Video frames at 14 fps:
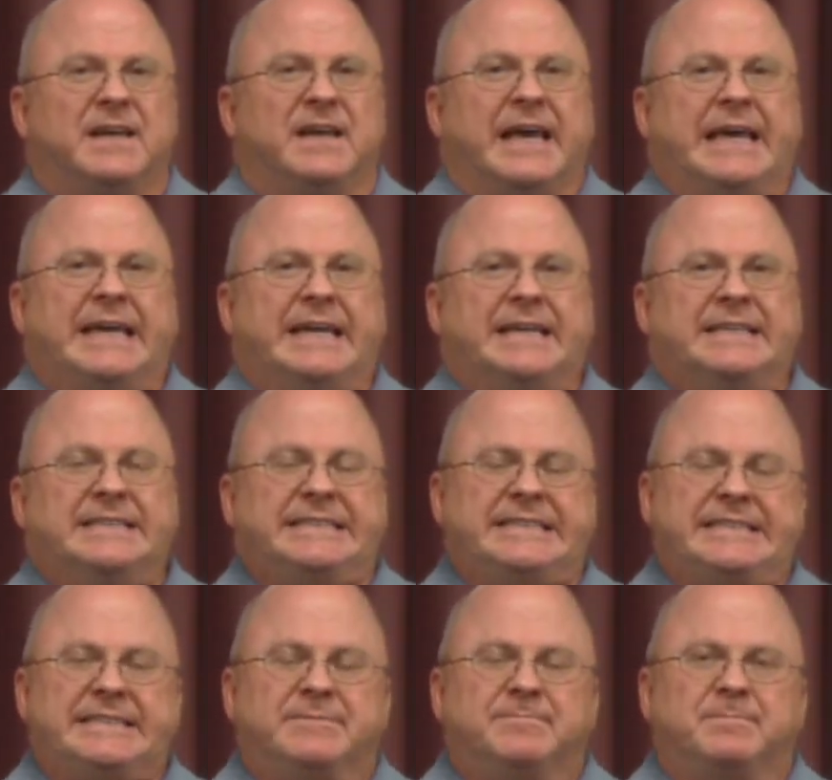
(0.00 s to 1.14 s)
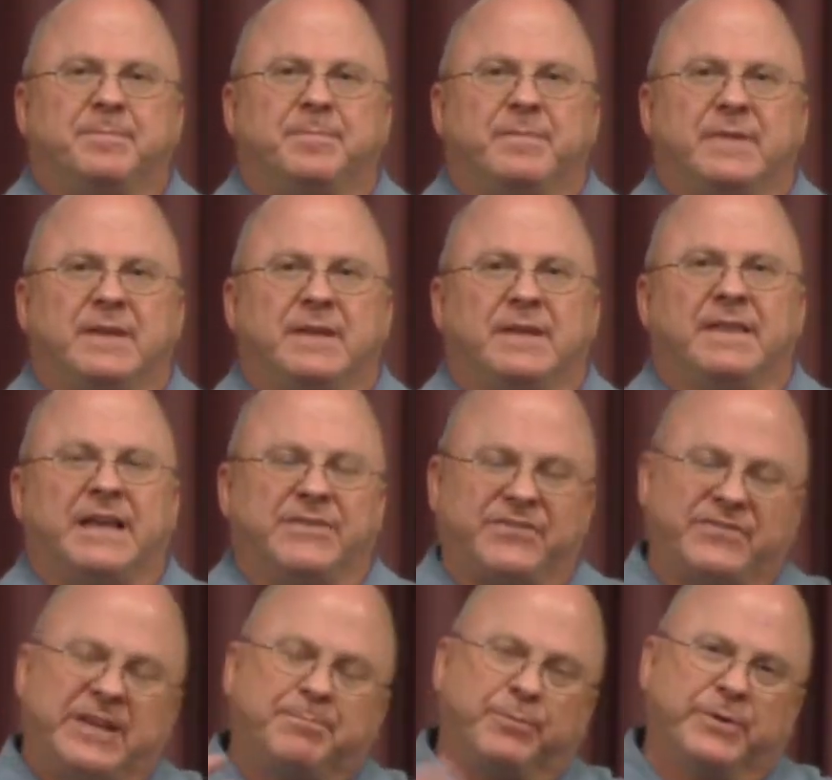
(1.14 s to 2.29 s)
And that
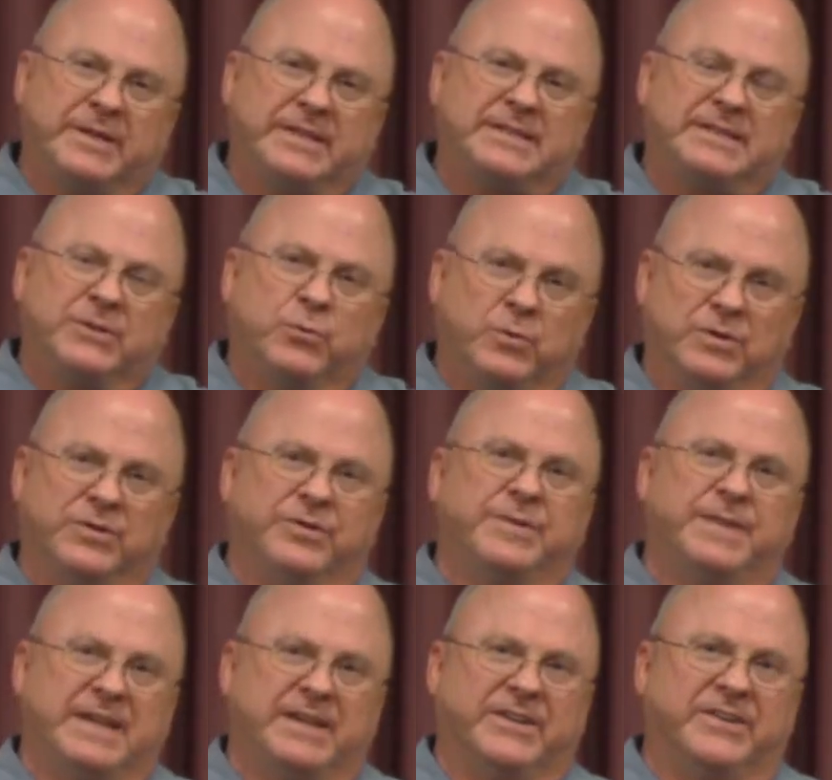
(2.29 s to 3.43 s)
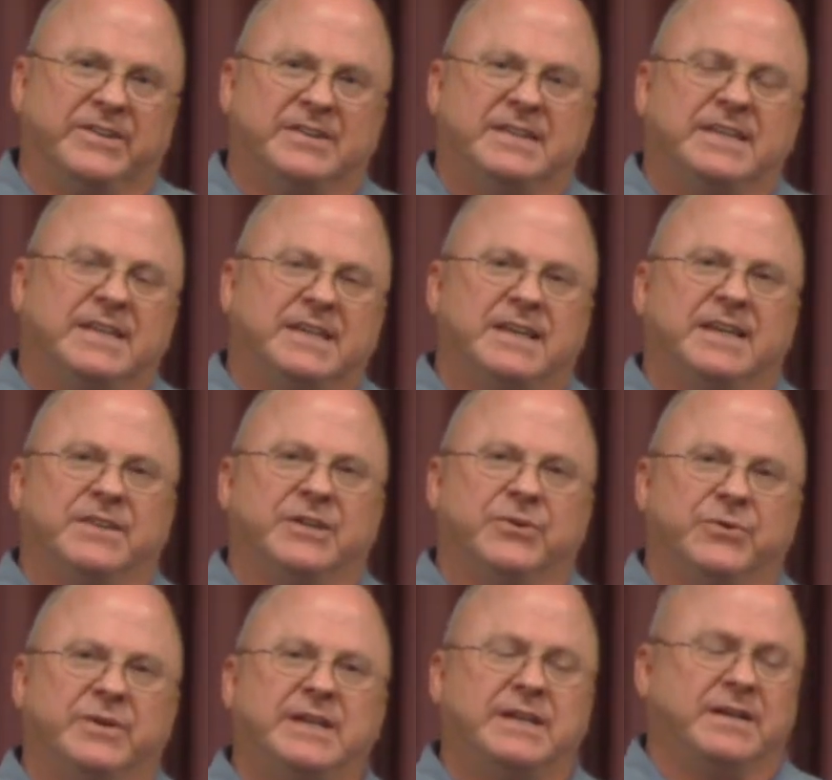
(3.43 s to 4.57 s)
separate word there in the
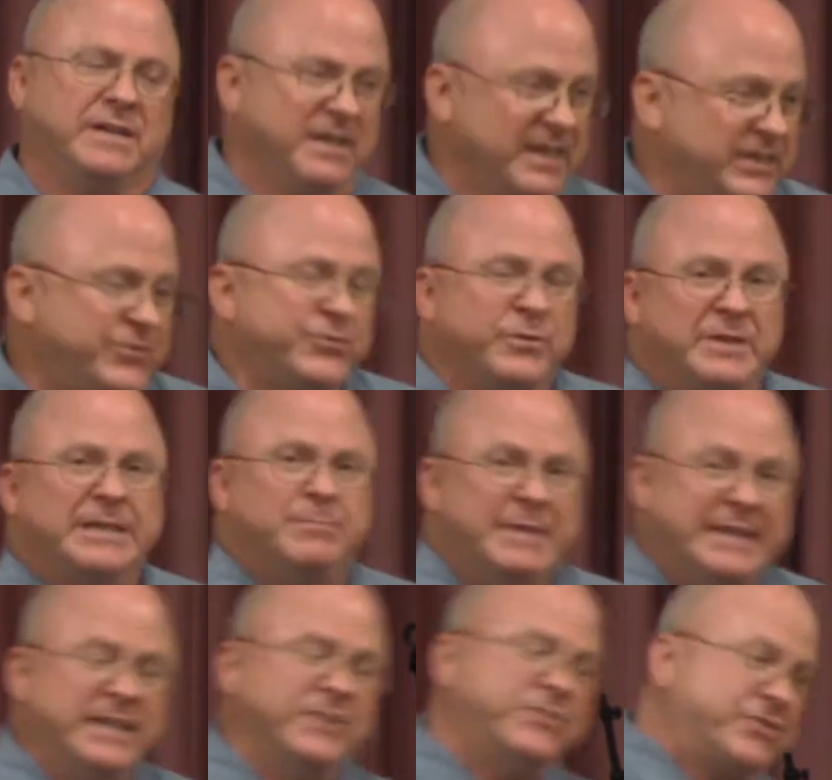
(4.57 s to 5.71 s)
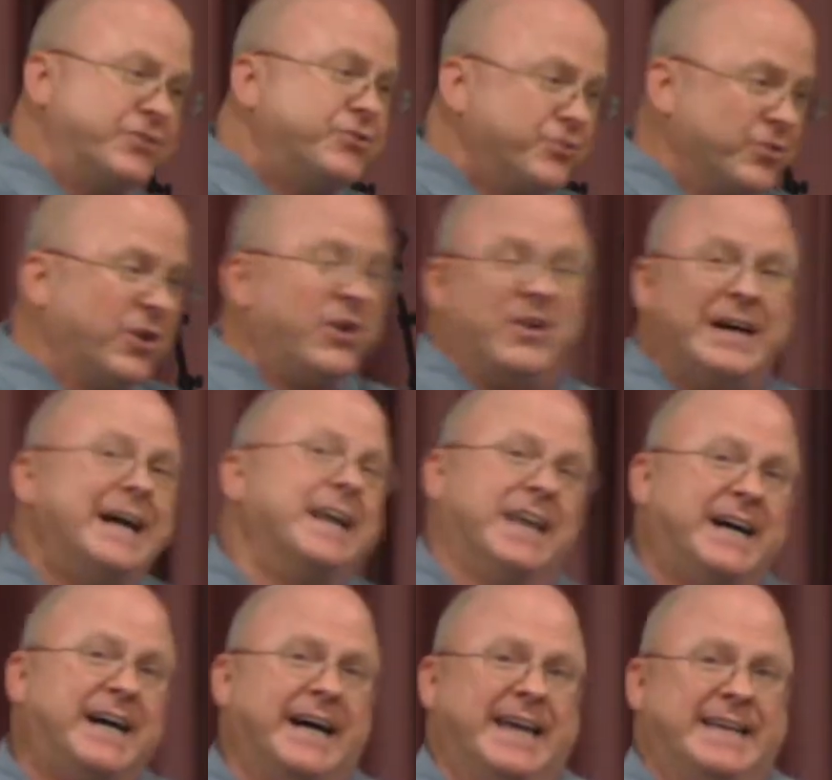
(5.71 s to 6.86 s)
Greek literally means to draw a
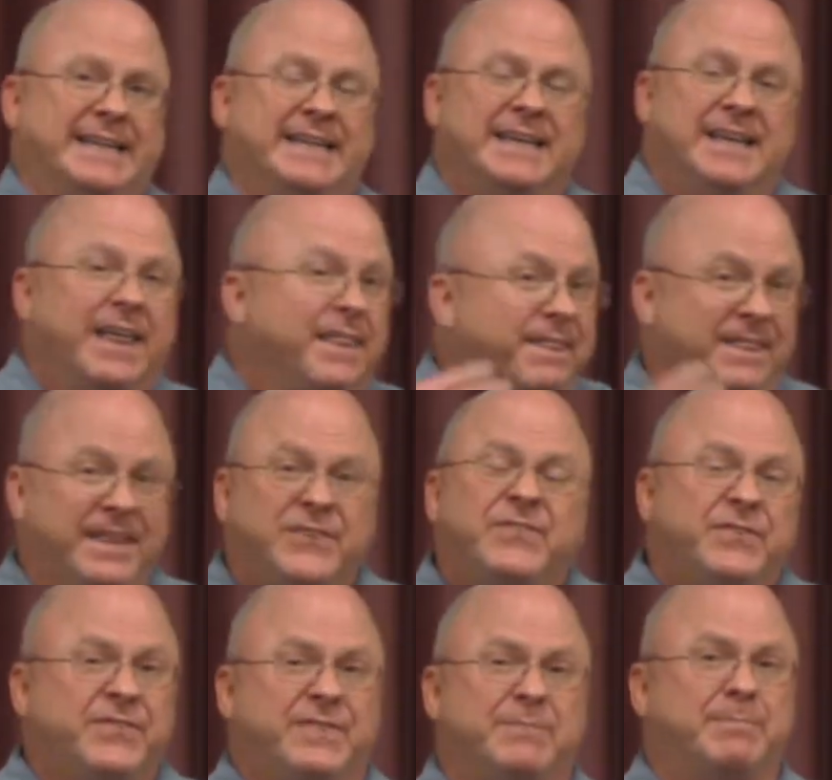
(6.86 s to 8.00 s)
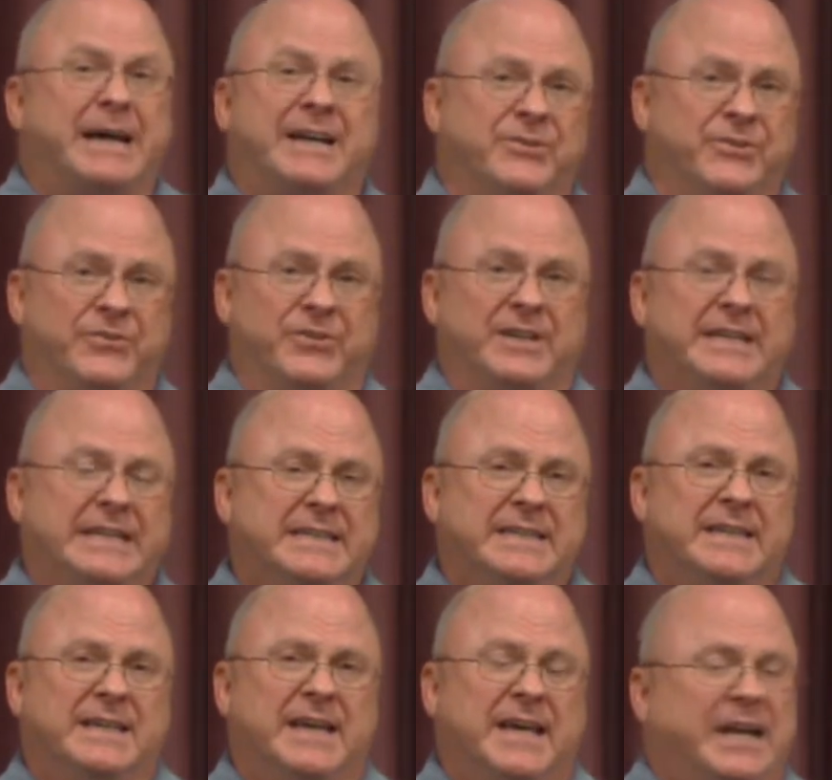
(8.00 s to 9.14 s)
line. This is the boundary,
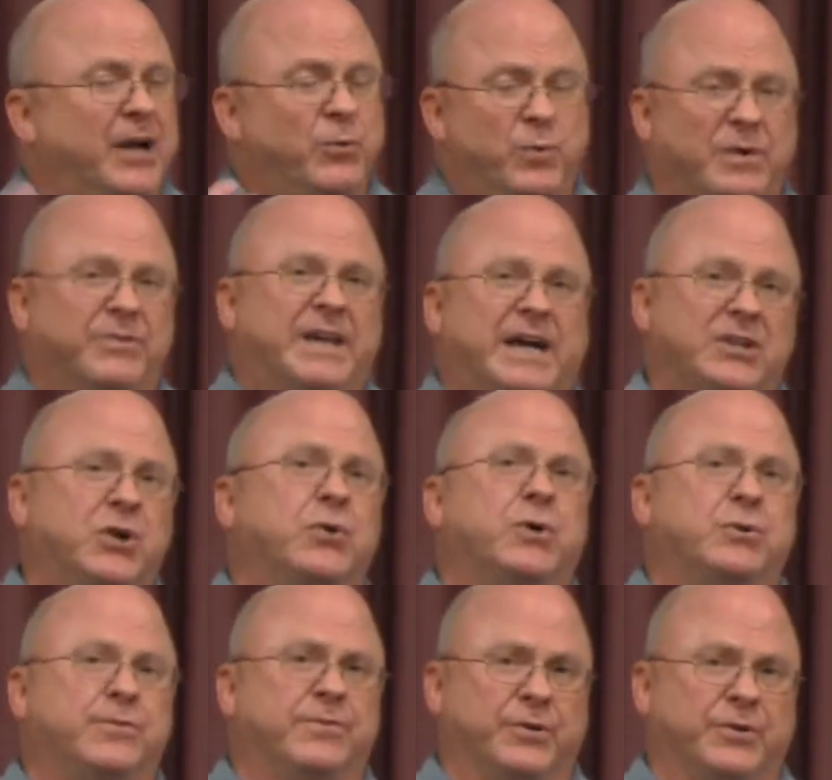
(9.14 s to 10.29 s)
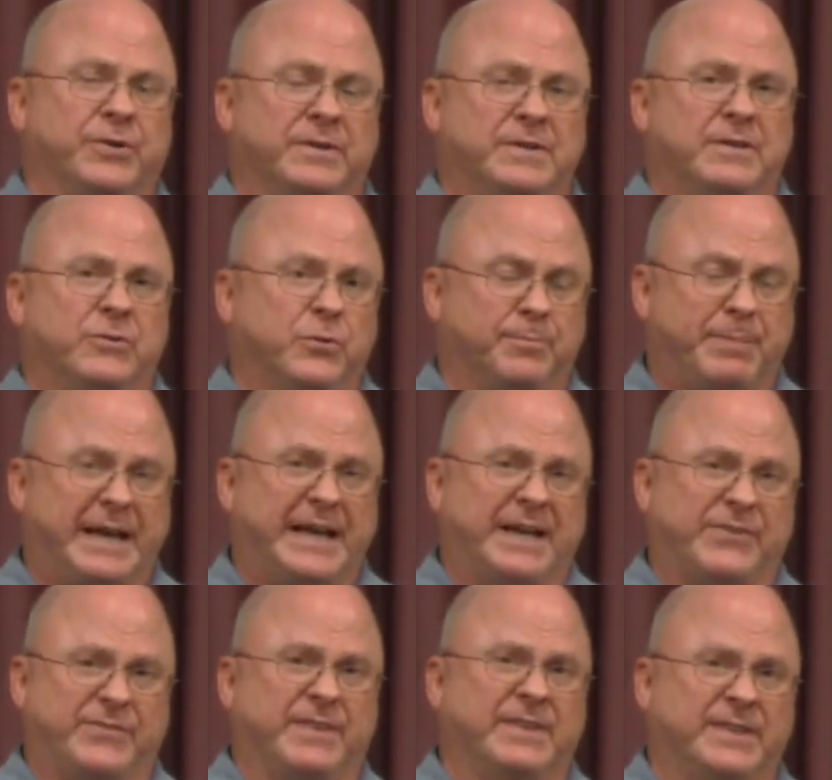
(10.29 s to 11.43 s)
and I will not go over or
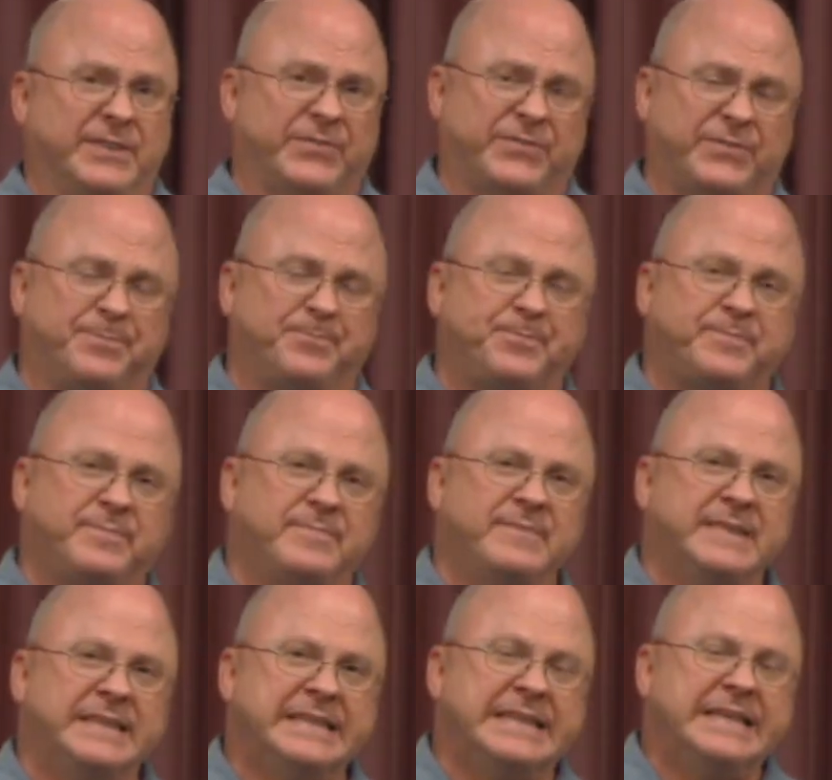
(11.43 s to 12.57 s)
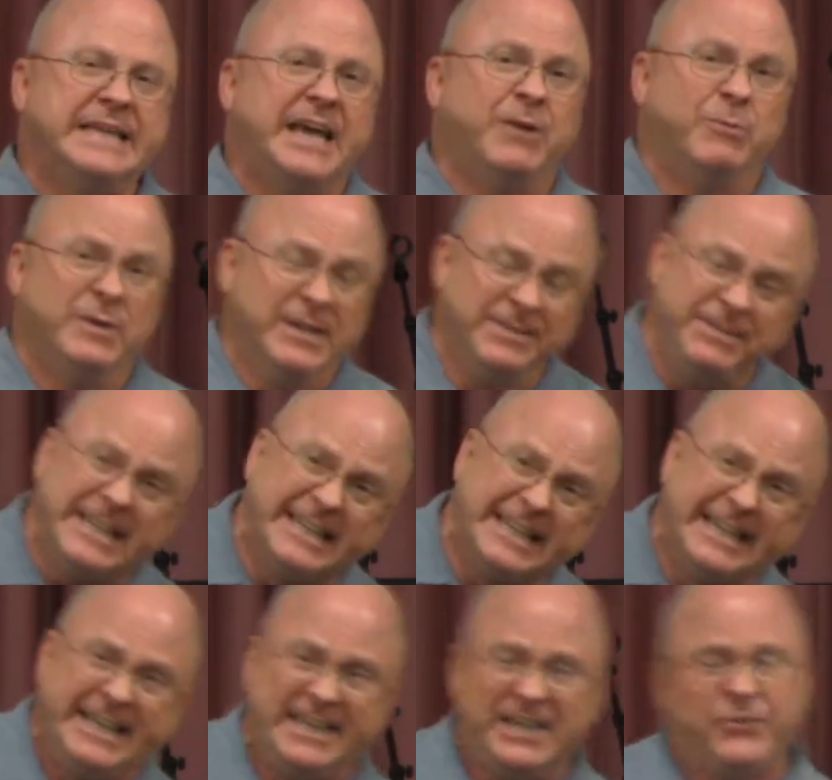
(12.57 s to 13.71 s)
past this. And we're living in
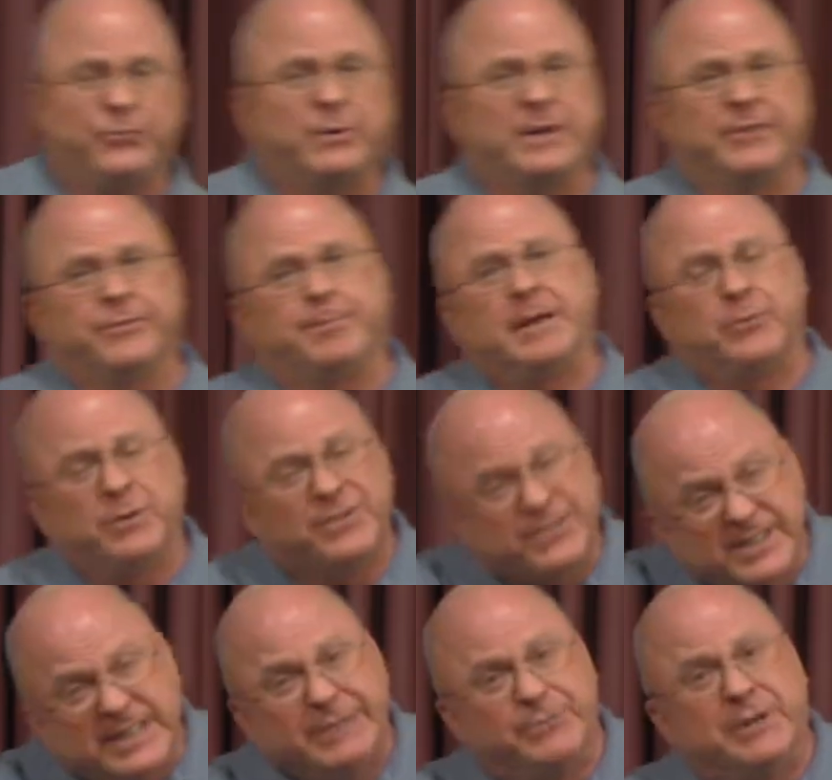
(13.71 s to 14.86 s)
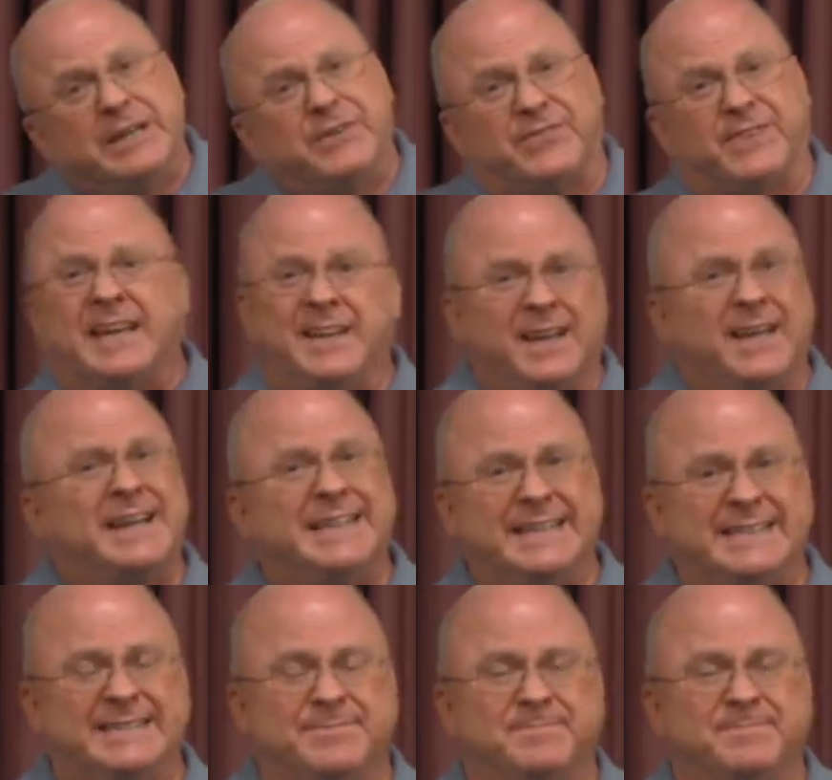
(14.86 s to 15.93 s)
an age where everybody wants to erase that line.